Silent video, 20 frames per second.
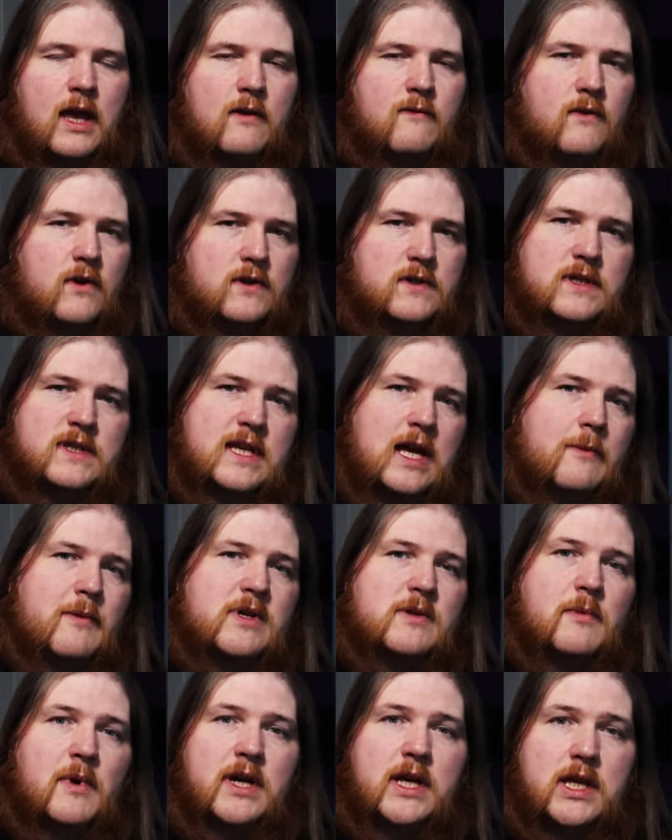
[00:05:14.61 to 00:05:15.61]
versus how
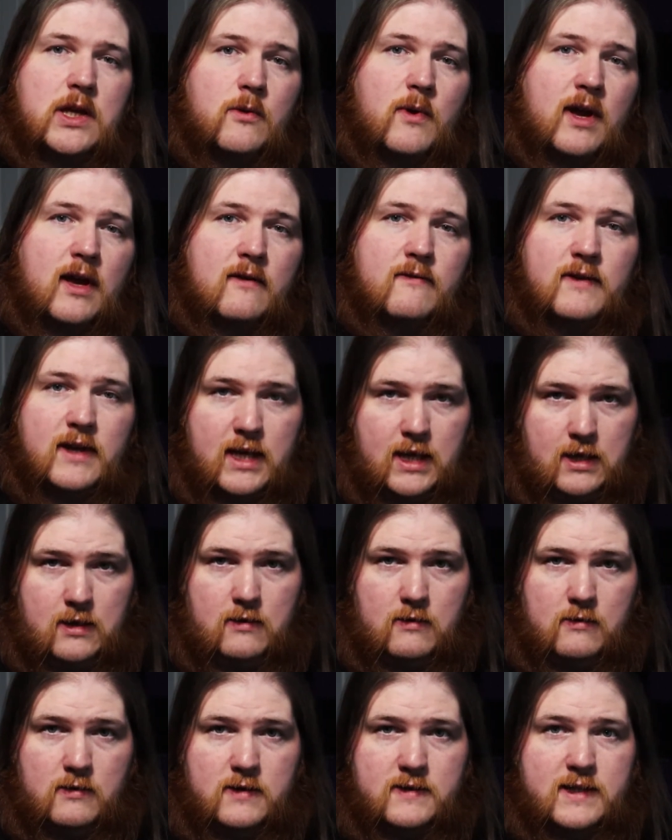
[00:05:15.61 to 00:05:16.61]
much money you have in.
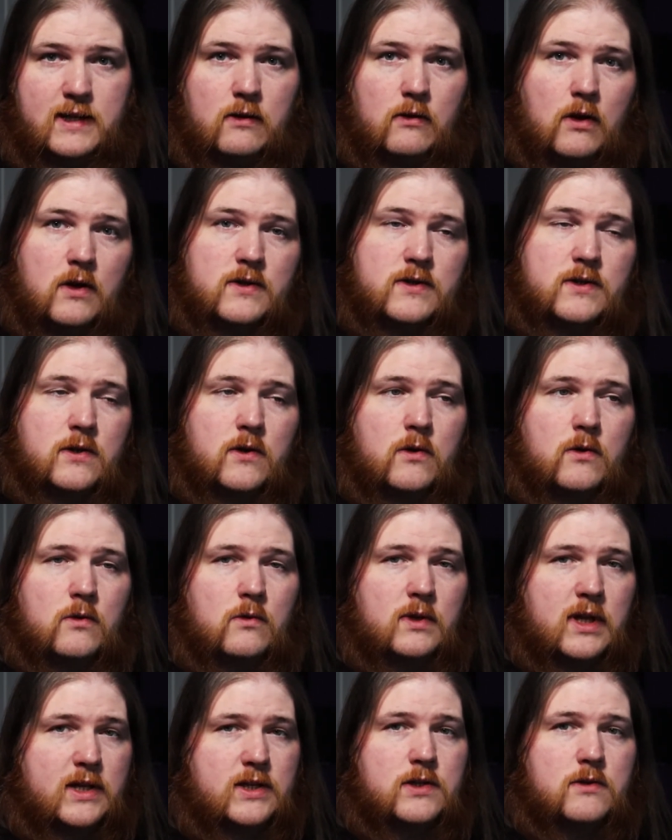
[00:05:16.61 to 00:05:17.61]
So that'll also
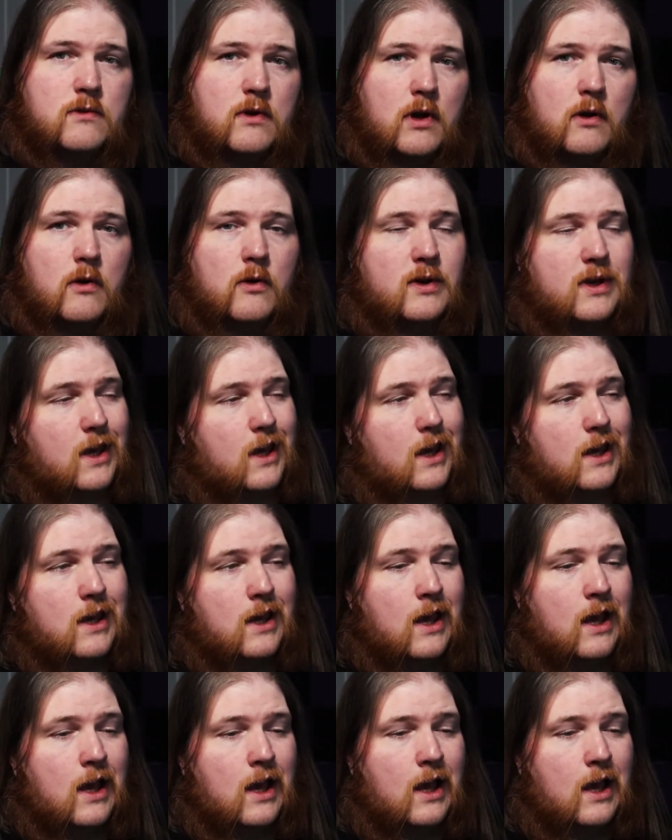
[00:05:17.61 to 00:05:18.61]
let you know, okay,
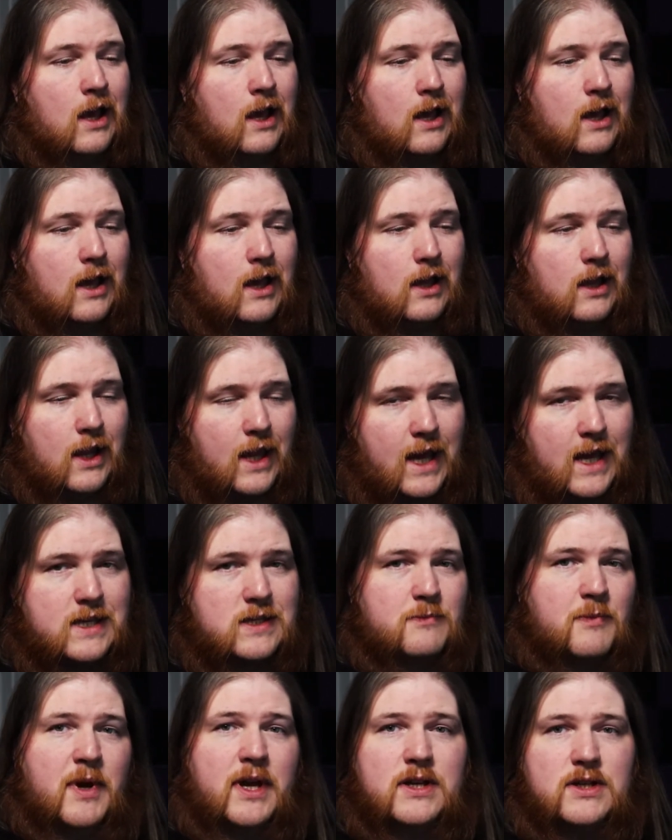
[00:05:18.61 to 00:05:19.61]

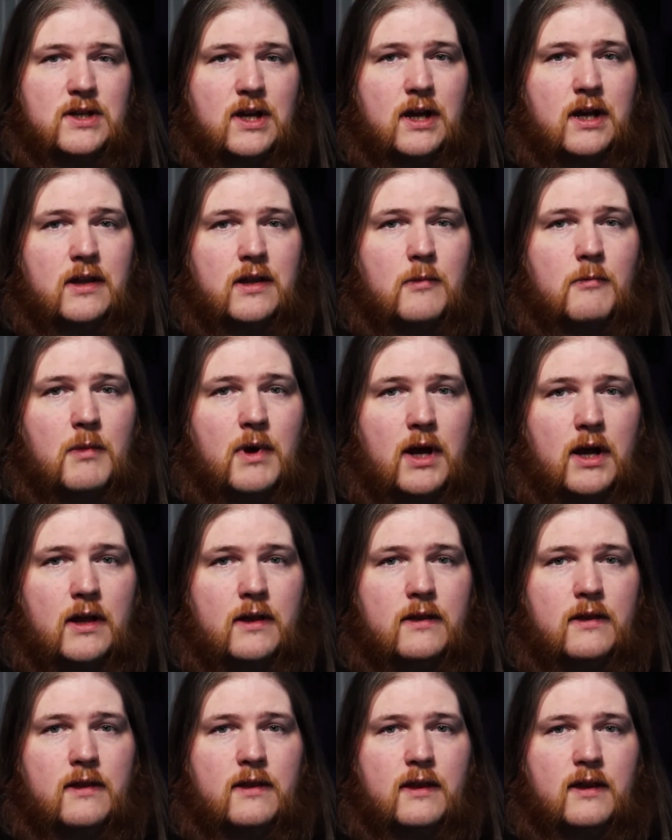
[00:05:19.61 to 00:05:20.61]
last paycheck of the
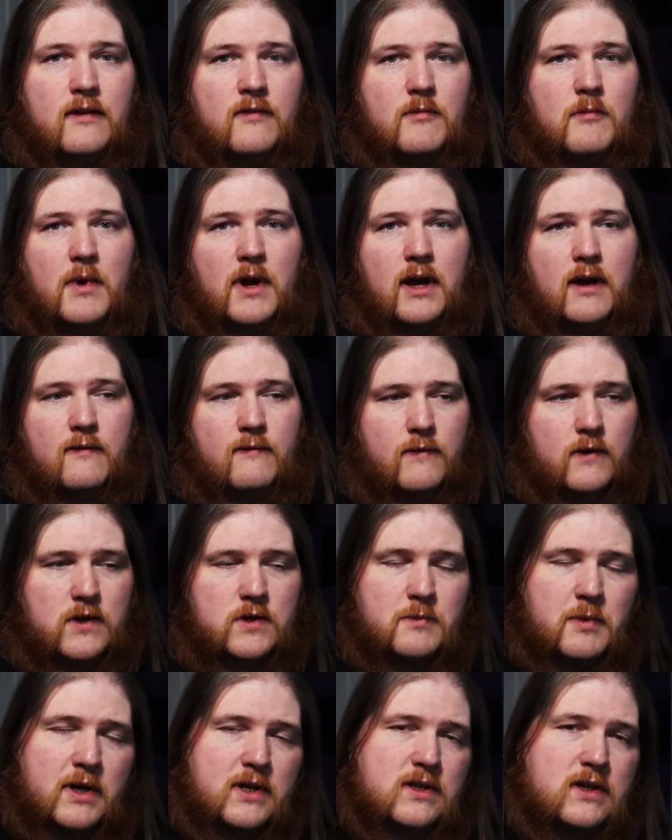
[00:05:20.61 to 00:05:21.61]
month, if my
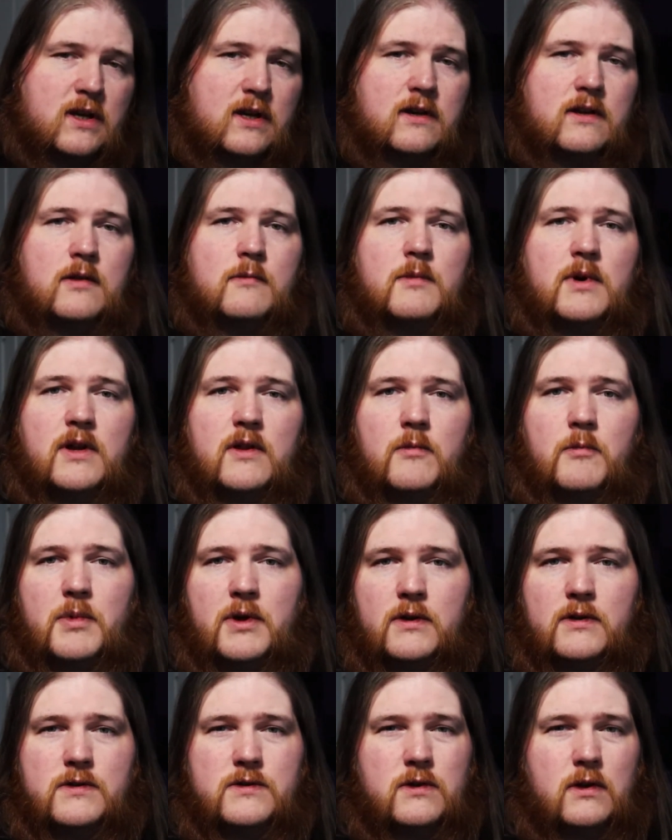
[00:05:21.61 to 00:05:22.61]
first paycheck of the month
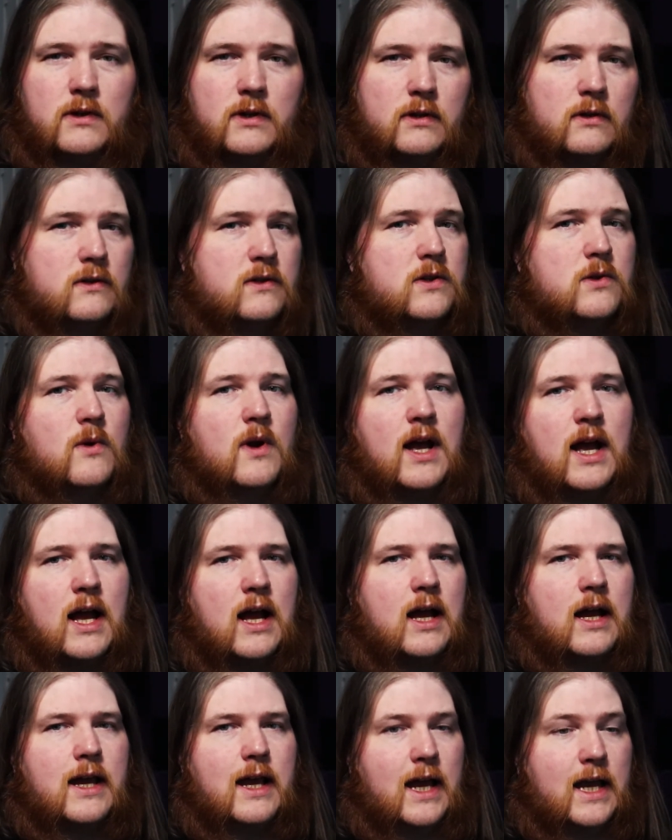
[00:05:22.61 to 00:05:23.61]
bills are a little too
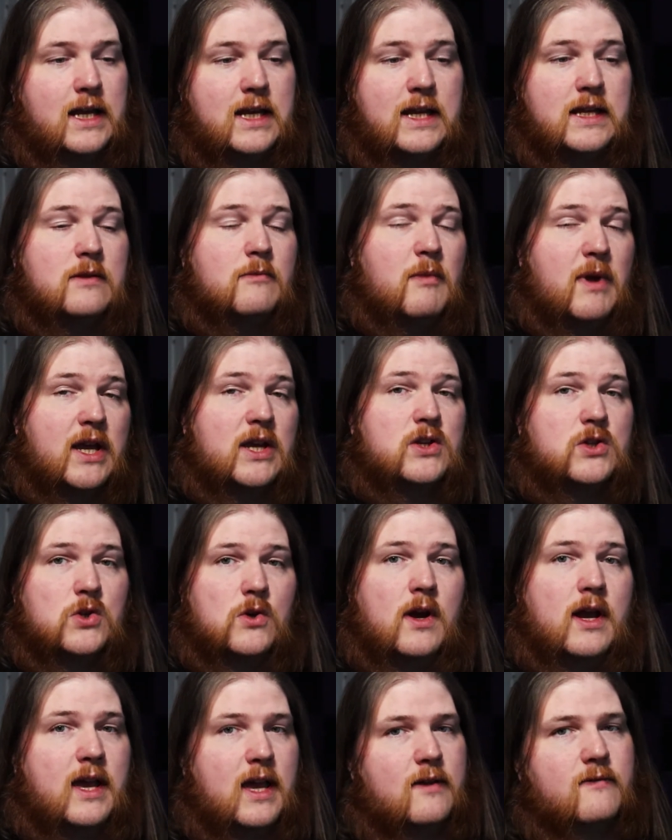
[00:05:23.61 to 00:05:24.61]
high, I need to make
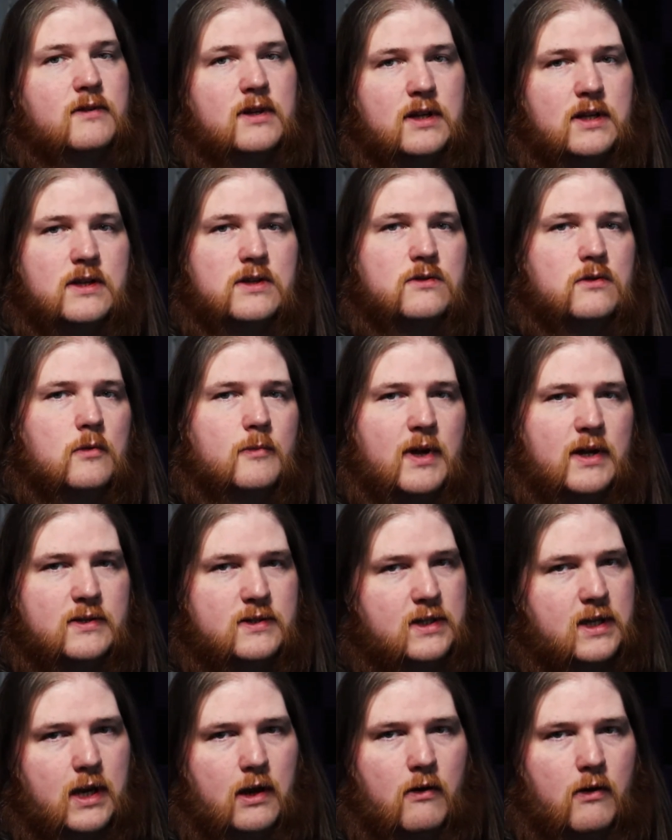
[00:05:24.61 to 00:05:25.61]
sure I have an additional amount
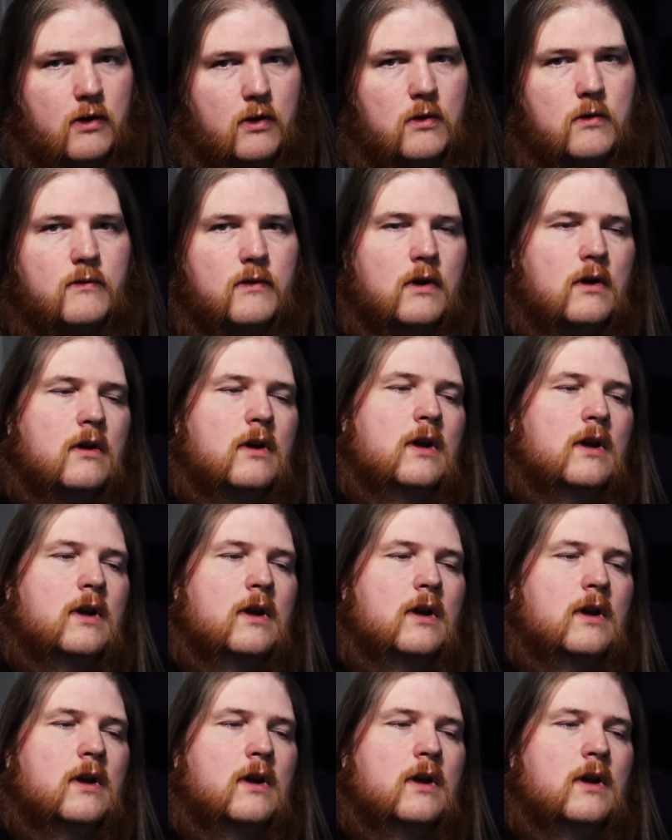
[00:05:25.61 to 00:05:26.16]
to carry over.